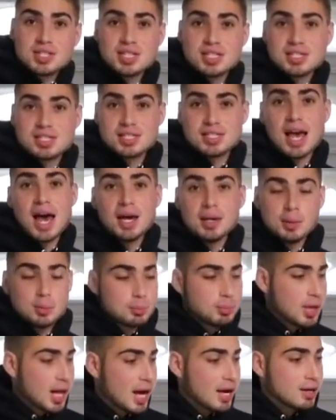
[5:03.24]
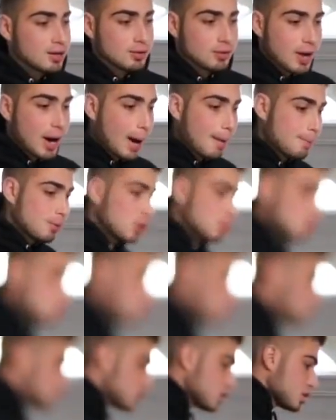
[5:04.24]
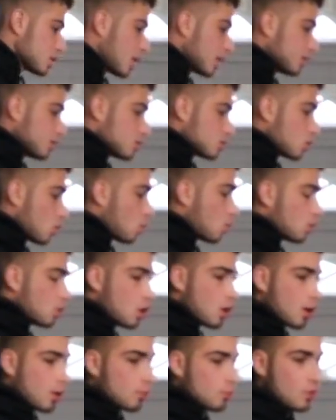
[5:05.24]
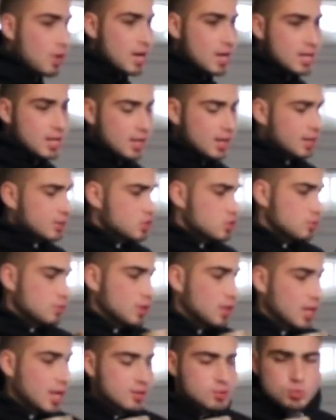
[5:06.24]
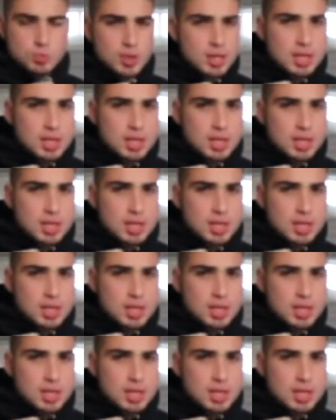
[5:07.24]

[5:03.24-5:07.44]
is the satin black wrap. We just got this whole car ready, and I just realized we